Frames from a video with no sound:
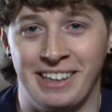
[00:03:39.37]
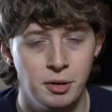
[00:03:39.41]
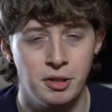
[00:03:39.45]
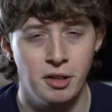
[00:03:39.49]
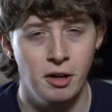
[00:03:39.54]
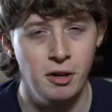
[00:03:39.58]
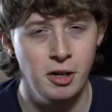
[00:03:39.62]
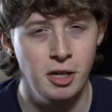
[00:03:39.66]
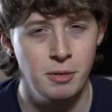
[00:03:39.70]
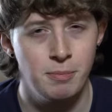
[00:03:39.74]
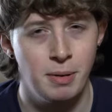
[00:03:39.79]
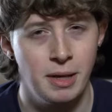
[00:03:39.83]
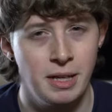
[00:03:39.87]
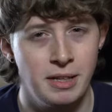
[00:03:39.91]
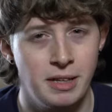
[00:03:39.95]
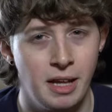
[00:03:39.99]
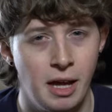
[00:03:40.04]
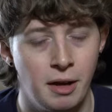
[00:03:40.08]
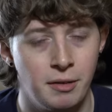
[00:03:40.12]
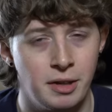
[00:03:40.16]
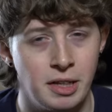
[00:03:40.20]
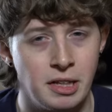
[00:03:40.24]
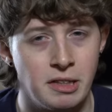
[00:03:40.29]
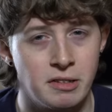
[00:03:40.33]
It was hard to pin
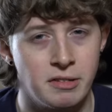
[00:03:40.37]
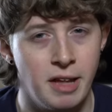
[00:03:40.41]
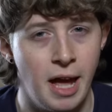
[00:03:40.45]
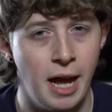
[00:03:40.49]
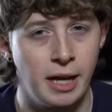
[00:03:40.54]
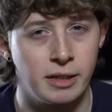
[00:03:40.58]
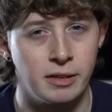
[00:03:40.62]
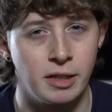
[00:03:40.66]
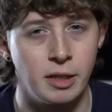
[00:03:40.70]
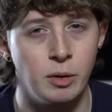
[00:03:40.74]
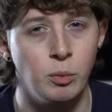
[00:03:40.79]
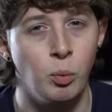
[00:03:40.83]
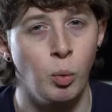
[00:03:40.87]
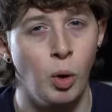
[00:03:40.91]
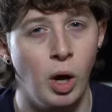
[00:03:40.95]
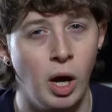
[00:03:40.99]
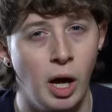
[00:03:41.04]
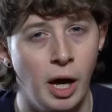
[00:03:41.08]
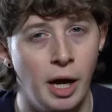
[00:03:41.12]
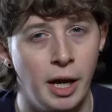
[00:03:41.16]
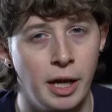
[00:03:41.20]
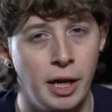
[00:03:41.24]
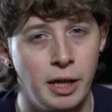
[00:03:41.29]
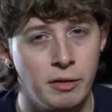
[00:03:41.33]
down exactly
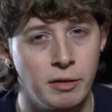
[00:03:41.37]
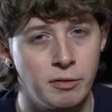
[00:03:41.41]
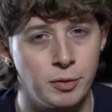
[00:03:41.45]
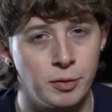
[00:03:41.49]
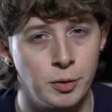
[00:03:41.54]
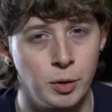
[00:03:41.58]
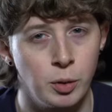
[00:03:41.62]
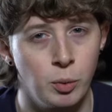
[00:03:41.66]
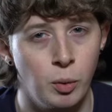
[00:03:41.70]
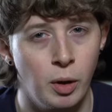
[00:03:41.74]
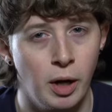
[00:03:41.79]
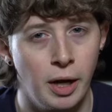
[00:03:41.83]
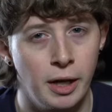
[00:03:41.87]
why for a